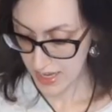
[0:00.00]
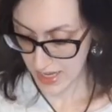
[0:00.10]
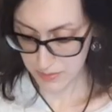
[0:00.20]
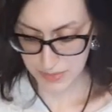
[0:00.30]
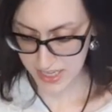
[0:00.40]

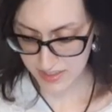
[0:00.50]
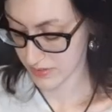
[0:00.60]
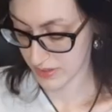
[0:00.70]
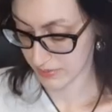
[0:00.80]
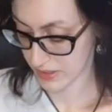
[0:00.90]
Headband,
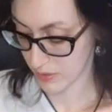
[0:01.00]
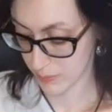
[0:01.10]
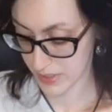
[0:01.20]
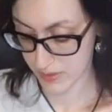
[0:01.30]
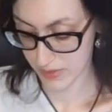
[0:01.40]
I'm gonna
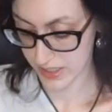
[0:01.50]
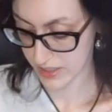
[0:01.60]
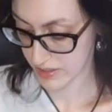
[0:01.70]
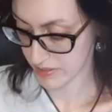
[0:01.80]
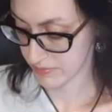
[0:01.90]
open it right
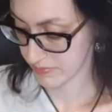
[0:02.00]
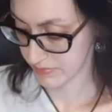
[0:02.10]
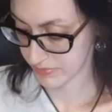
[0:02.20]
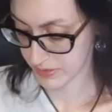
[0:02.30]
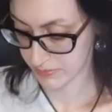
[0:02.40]
here
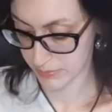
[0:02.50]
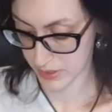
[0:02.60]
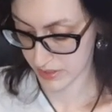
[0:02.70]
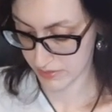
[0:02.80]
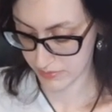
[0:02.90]
and
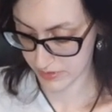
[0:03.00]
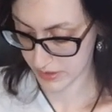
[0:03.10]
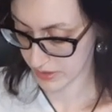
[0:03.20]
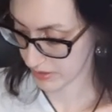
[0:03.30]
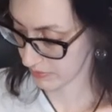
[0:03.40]
put it
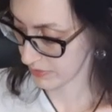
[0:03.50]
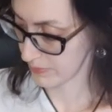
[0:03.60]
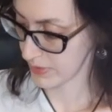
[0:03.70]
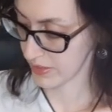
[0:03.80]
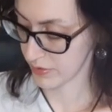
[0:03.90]
along with
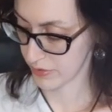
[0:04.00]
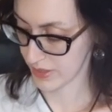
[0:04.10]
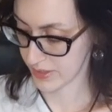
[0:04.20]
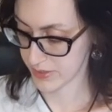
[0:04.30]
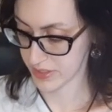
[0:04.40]
my other
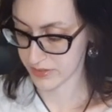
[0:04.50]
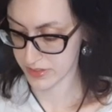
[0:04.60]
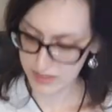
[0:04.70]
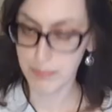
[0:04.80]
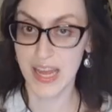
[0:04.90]
thousands.
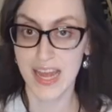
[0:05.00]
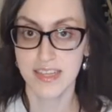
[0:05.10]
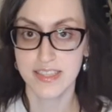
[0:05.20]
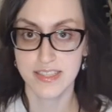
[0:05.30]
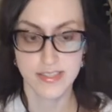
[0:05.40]
The
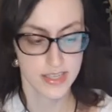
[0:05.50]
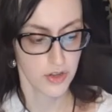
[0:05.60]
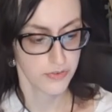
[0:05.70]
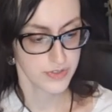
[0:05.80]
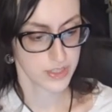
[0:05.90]
band
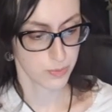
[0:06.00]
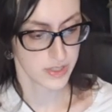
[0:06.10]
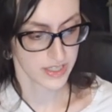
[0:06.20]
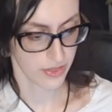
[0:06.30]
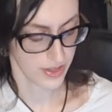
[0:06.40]
itself is
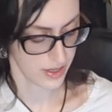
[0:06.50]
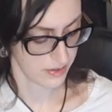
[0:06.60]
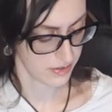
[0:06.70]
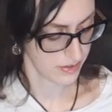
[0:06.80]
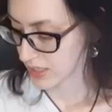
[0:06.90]
pretty
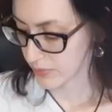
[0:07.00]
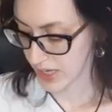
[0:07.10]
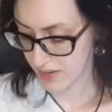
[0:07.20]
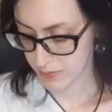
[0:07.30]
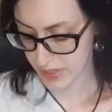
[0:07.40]
thin. When I
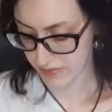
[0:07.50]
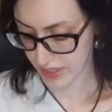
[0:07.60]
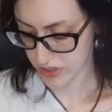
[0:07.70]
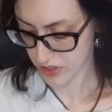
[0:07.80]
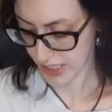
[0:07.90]
have a bit of
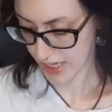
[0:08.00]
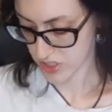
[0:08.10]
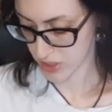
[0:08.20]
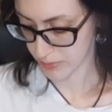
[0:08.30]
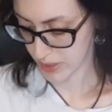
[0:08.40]
extra
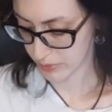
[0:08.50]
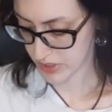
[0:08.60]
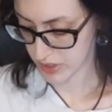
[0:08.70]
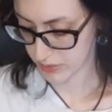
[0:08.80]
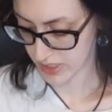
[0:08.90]
cash, I'll probably
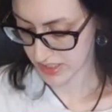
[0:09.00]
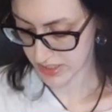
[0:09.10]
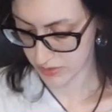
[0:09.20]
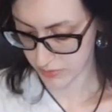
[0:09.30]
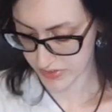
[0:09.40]
do what I
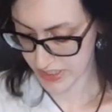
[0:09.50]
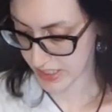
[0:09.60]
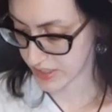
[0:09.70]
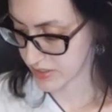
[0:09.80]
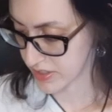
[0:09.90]
did with
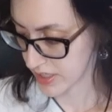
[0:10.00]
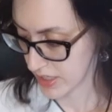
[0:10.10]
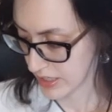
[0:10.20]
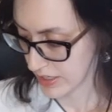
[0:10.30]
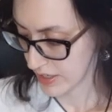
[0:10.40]
Dade's
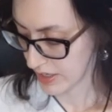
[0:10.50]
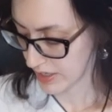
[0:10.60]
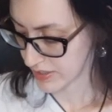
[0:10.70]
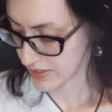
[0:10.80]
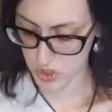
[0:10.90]

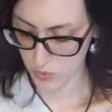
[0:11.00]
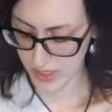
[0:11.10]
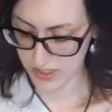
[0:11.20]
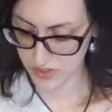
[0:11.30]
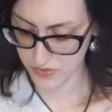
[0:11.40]
and
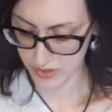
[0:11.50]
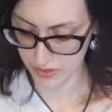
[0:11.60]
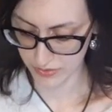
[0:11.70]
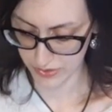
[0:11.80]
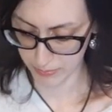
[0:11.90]

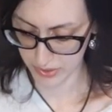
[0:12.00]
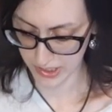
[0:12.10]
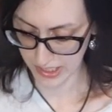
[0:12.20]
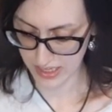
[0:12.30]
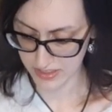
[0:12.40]
transfer the
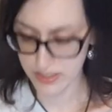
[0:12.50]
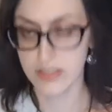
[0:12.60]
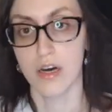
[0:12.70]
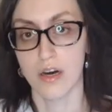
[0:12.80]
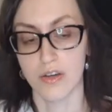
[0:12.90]
plate
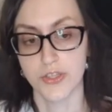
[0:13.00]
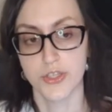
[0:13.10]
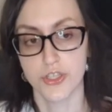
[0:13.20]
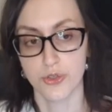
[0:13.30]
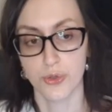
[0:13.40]

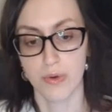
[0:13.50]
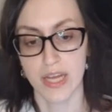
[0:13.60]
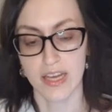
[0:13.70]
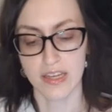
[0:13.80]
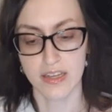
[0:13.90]
onto
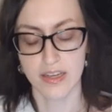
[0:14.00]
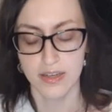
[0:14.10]
a,